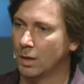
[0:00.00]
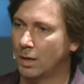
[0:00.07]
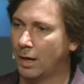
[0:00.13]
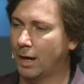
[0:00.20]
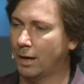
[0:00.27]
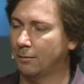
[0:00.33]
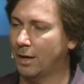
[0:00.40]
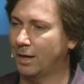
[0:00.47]

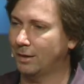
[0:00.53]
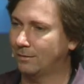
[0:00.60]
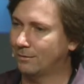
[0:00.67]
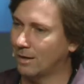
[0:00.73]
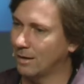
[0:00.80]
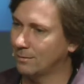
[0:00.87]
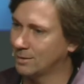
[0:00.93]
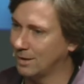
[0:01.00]
and many
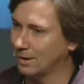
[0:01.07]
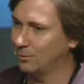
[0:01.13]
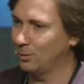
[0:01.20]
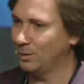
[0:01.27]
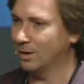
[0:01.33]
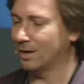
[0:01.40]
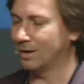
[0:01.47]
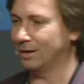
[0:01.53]
times that
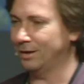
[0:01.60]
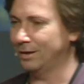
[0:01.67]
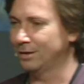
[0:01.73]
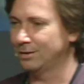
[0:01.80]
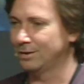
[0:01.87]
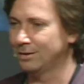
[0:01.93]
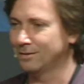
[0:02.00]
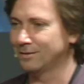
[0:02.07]
we are
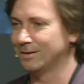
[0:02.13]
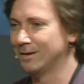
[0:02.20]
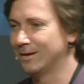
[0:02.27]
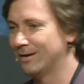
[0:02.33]
eating,